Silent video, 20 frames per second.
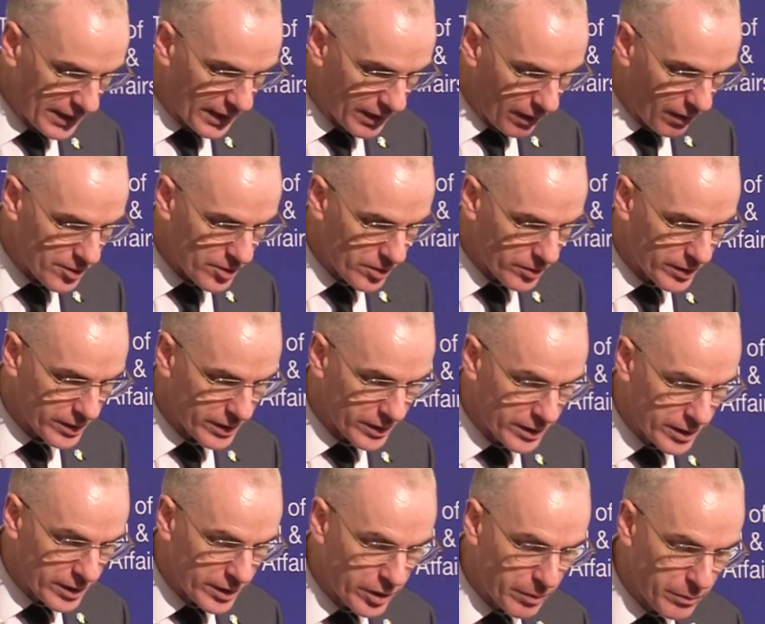and also
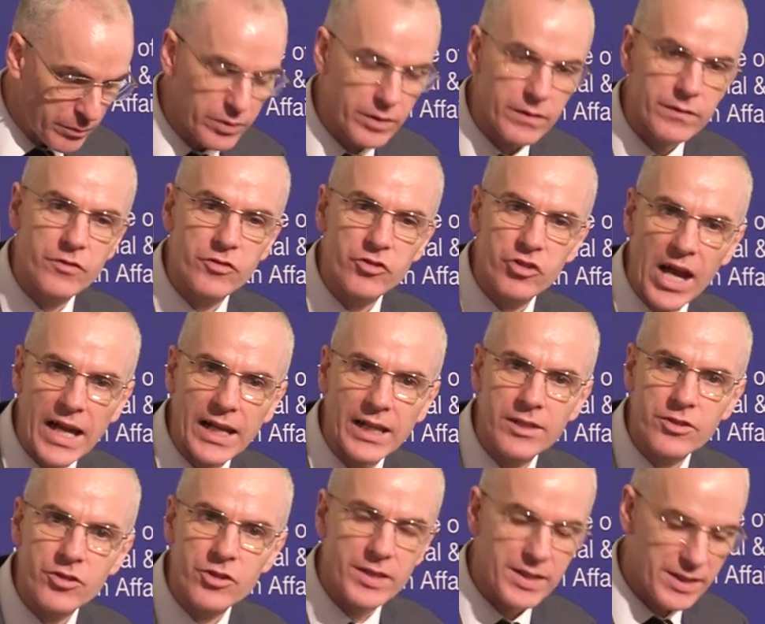the number of
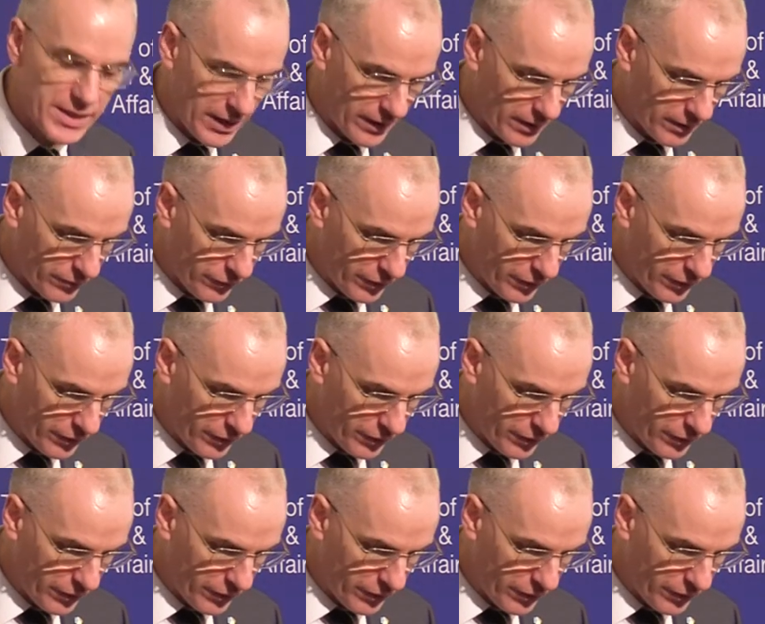challenges that